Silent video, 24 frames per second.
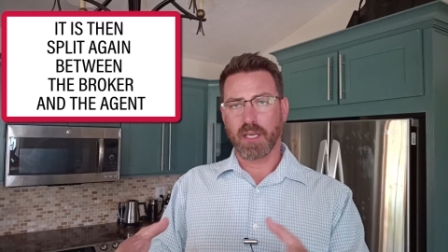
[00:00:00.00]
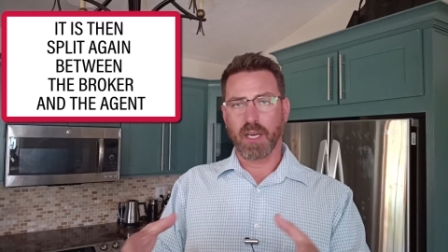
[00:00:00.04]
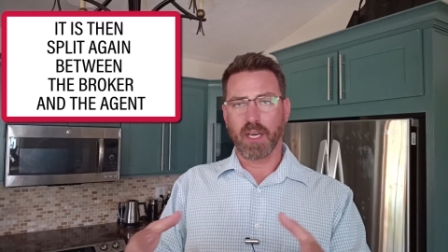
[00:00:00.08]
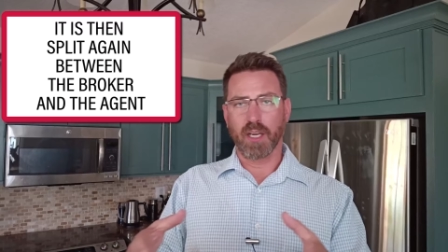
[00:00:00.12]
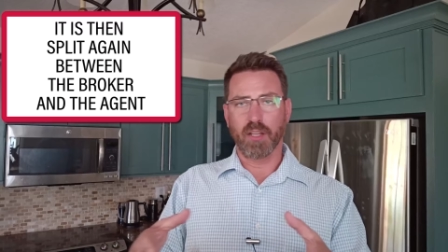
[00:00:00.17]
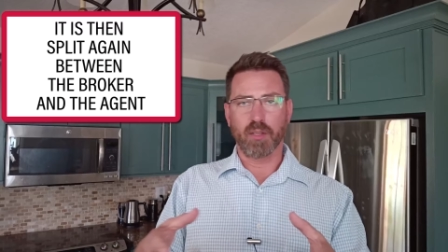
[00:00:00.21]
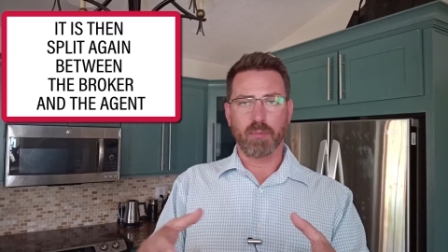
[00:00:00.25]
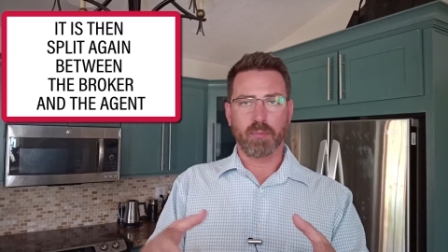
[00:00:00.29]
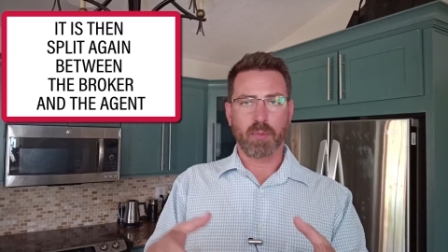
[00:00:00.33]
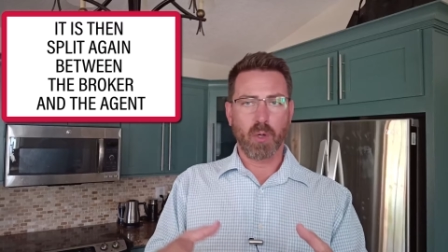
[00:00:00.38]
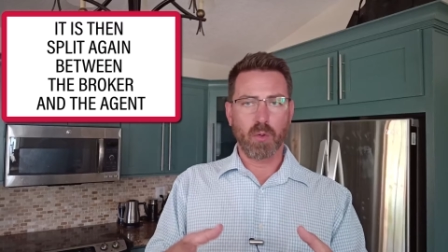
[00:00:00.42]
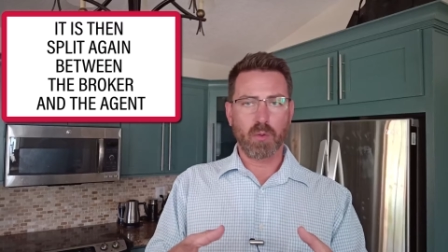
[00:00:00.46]

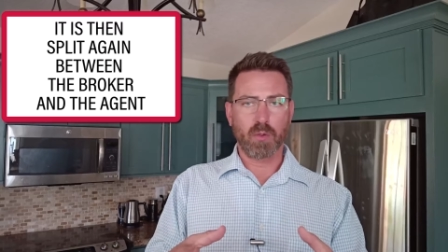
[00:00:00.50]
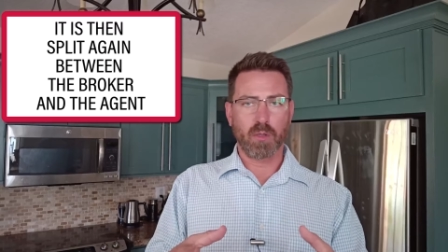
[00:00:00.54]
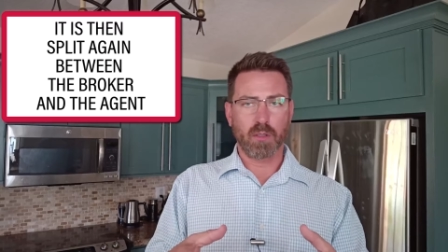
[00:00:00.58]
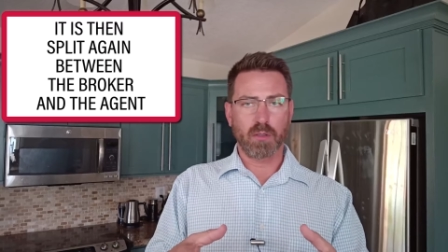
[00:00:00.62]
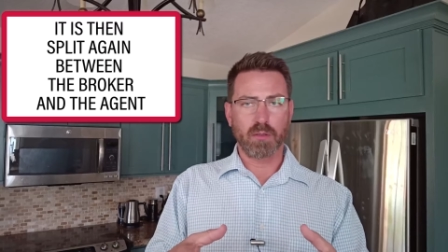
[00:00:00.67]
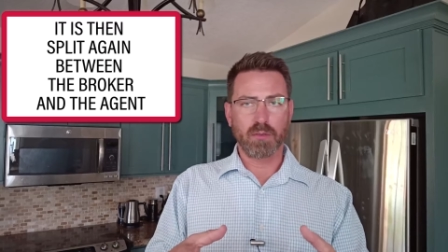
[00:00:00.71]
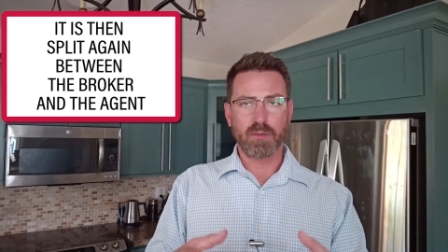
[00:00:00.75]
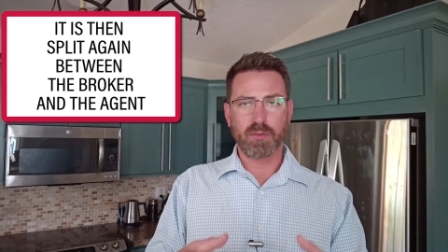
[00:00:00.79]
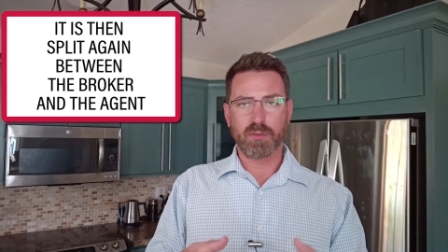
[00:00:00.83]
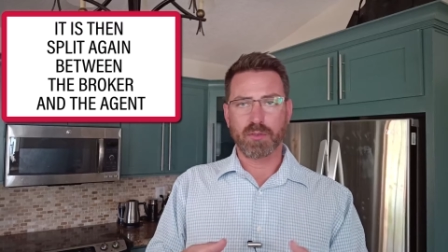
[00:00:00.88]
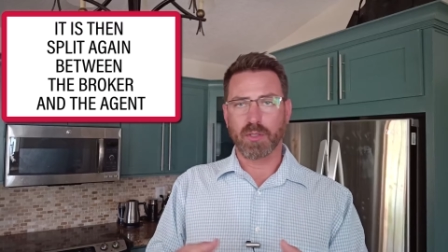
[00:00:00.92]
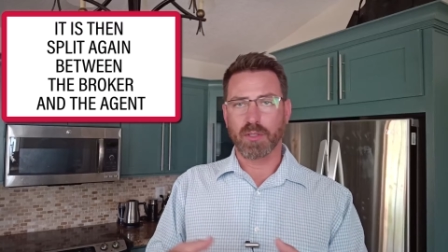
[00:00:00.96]
and the
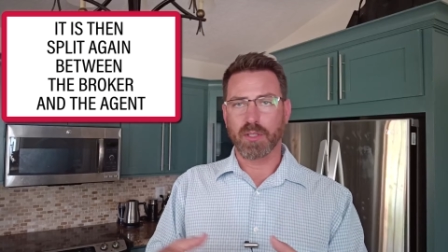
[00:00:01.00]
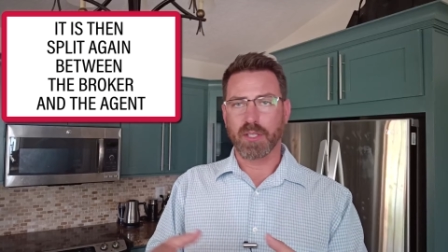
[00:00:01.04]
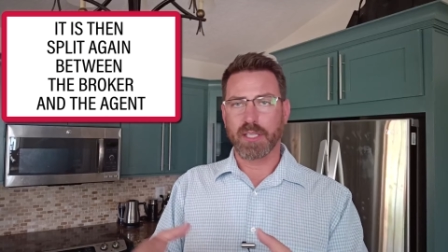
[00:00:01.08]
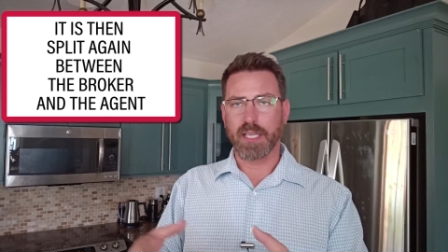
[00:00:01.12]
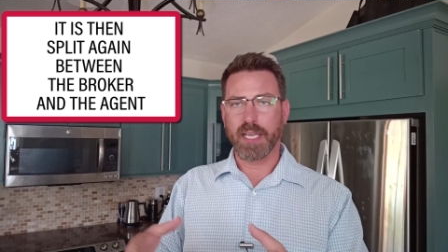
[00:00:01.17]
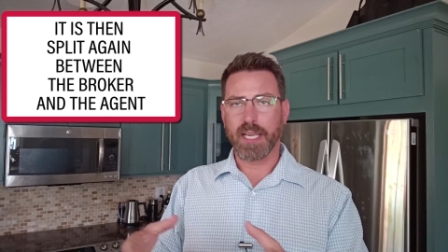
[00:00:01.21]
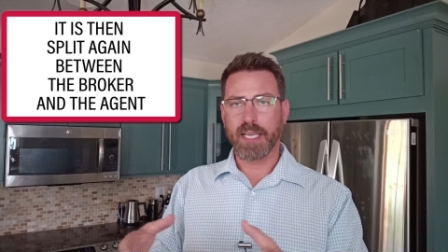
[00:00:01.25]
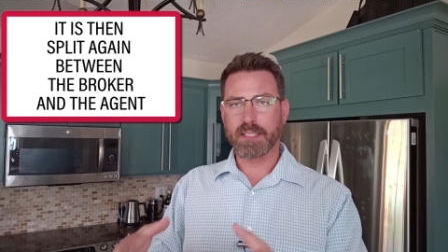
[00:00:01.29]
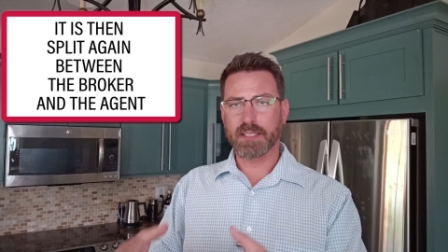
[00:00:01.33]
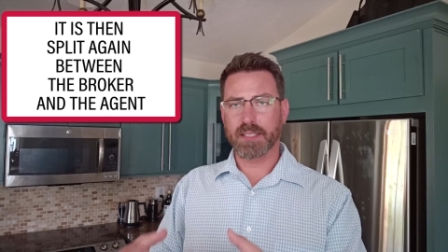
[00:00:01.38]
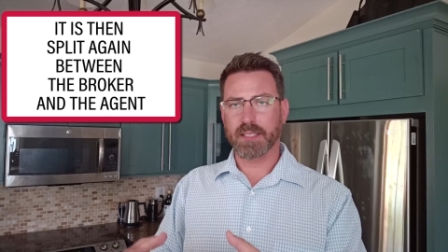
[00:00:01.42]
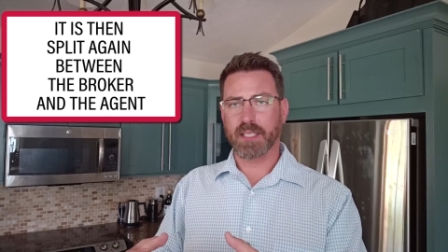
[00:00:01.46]
broker so that
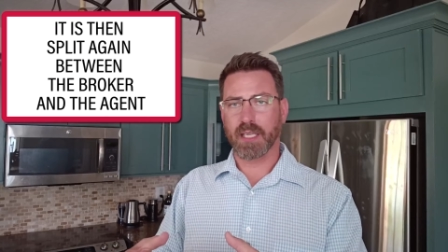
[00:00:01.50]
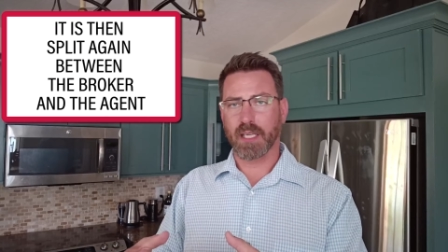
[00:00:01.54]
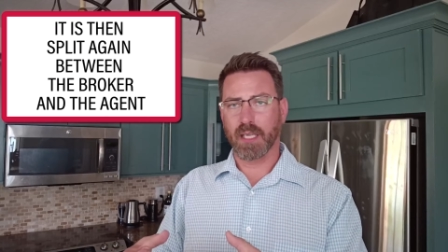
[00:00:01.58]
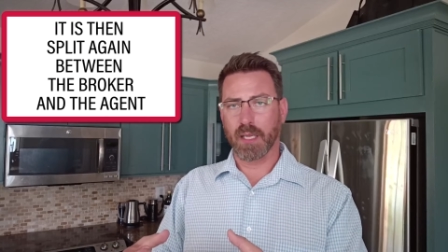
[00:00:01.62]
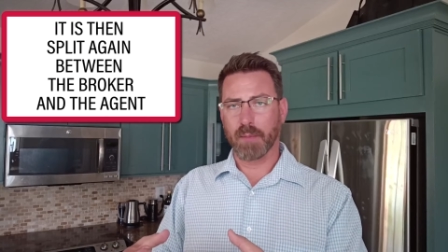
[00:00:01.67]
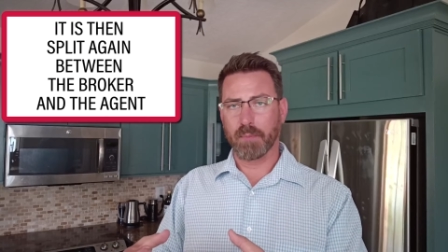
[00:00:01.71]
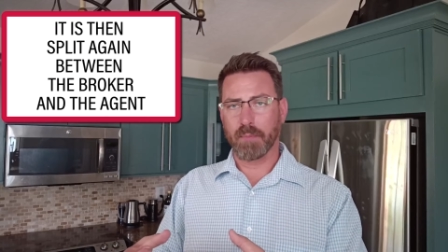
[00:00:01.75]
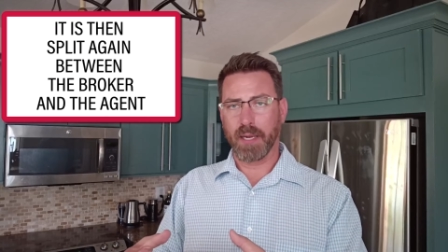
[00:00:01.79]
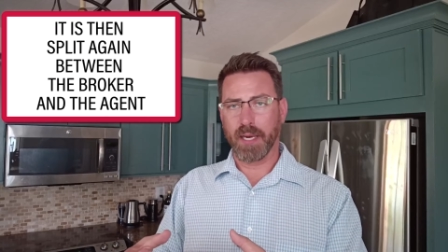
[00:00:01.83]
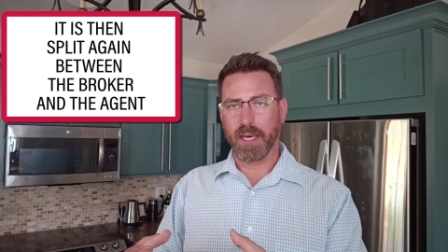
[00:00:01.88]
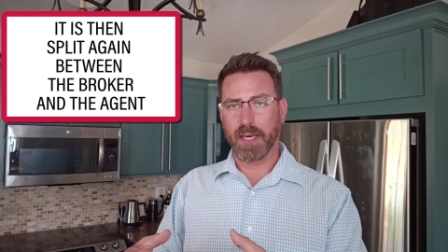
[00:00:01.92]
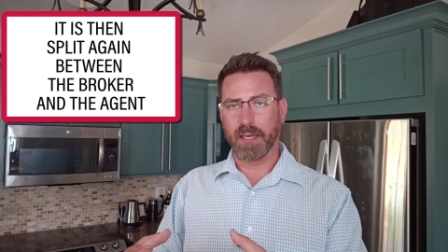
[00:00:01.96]
the agent can
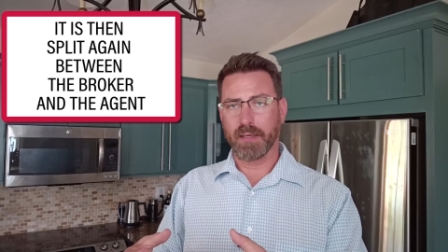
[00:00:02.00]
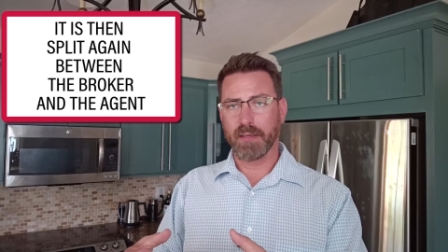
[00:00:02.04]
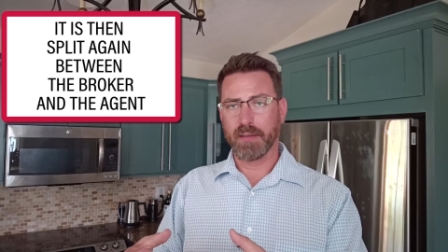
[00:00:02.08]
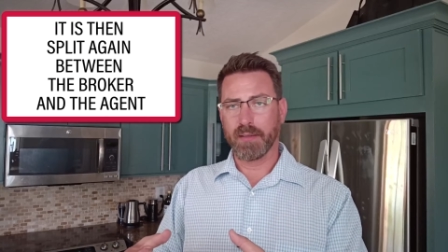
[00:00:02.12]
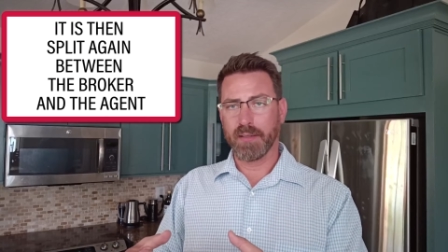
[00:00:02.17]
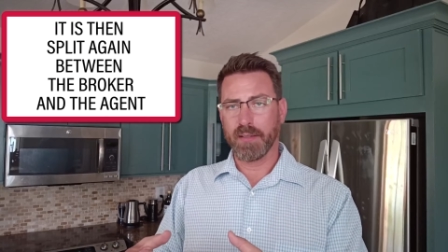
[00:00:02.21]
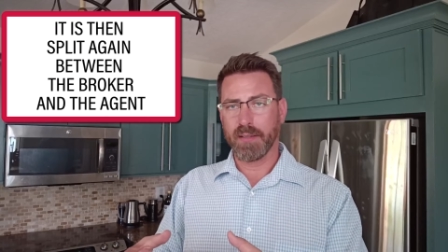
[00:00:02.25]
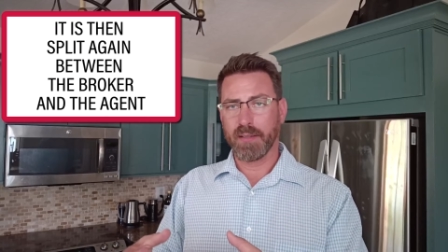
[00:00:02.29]
get paid.